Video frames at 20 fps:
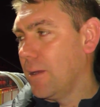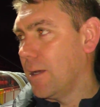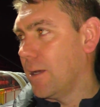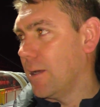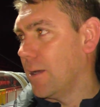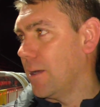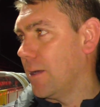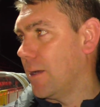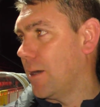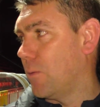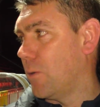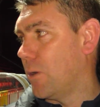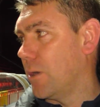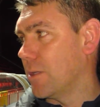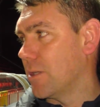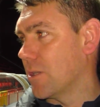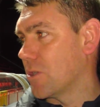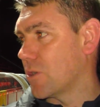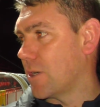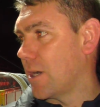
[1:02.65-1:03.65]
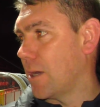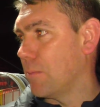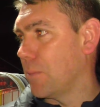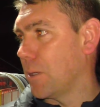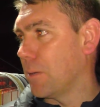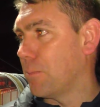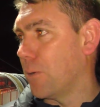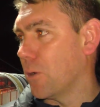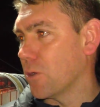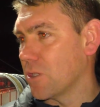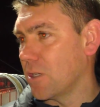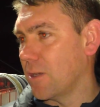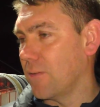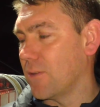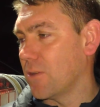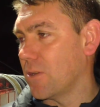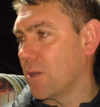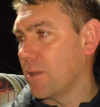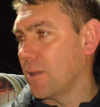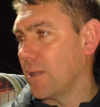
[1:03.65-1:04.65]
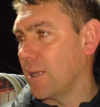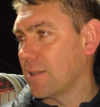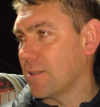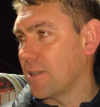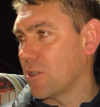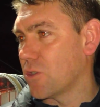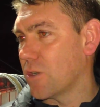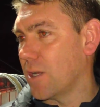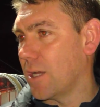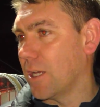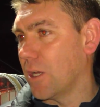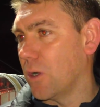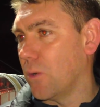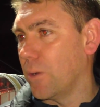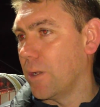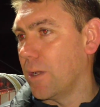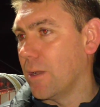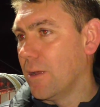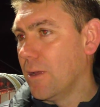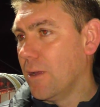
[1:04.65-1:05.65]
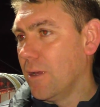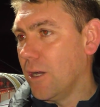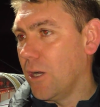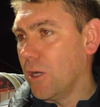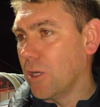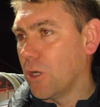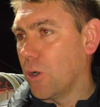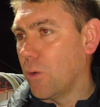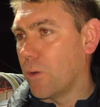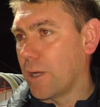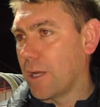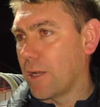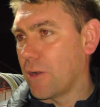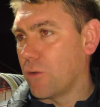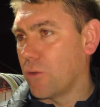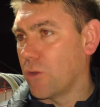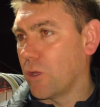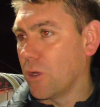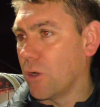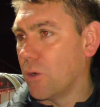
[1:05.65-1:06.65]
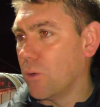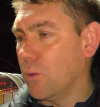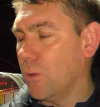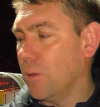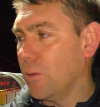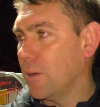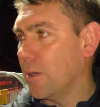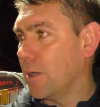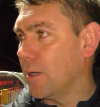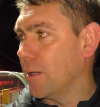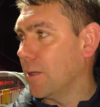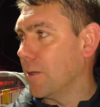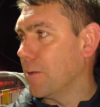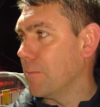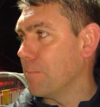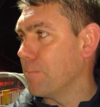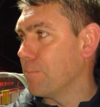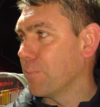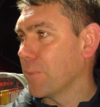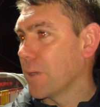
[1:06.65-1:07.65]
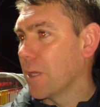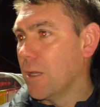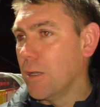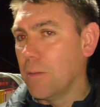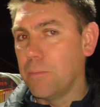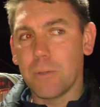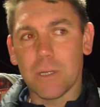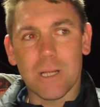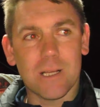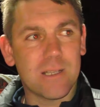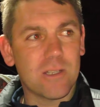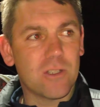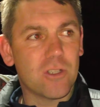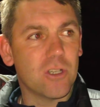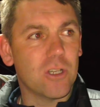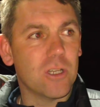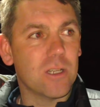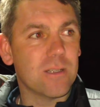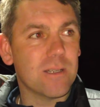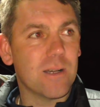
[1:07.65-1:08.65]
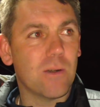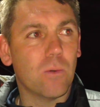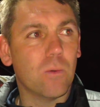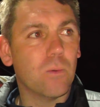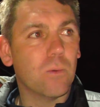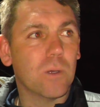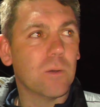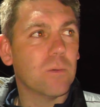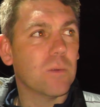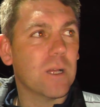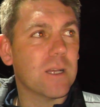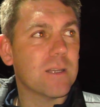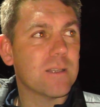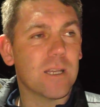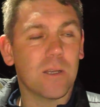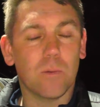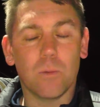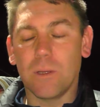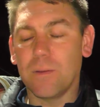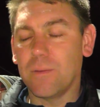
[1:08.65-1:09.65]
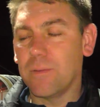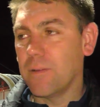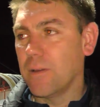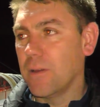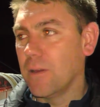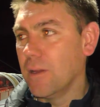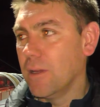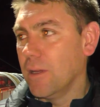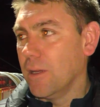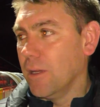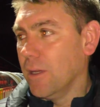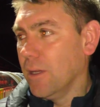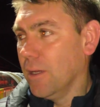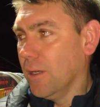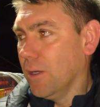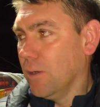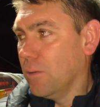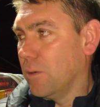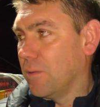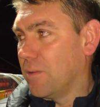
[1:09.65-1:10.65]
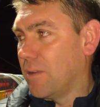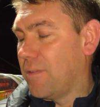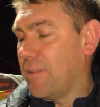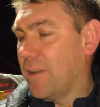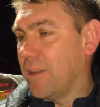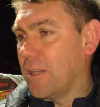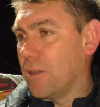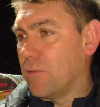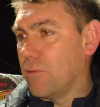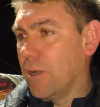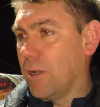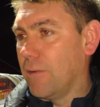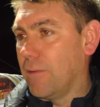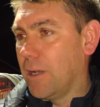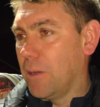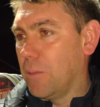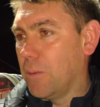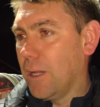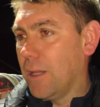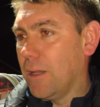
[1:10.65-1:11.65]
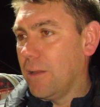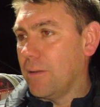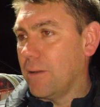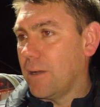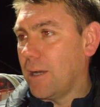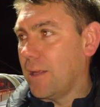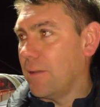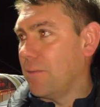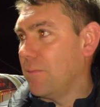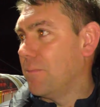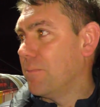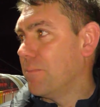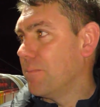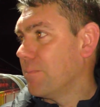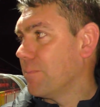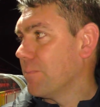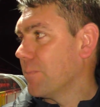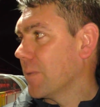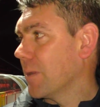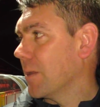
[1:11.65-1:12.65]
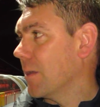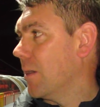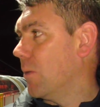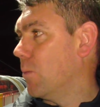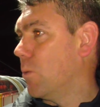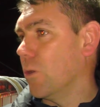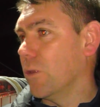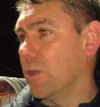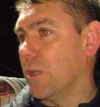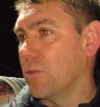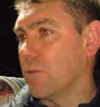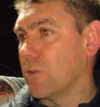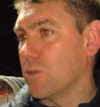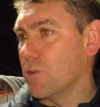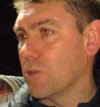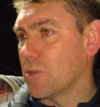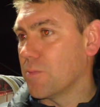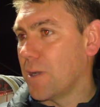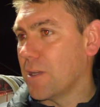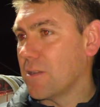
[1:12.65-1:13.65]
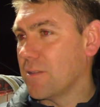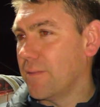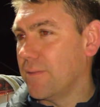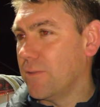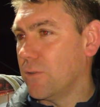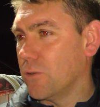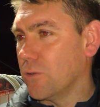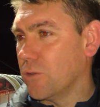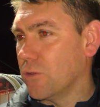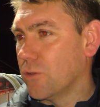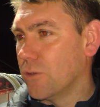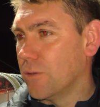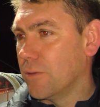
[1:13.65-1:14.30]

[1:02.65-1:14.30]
I wanted to try and be positive and like I say, try and go and get another goal. But as it turns out, like I say, we've defended really well, and a 1-0 result's massive for us.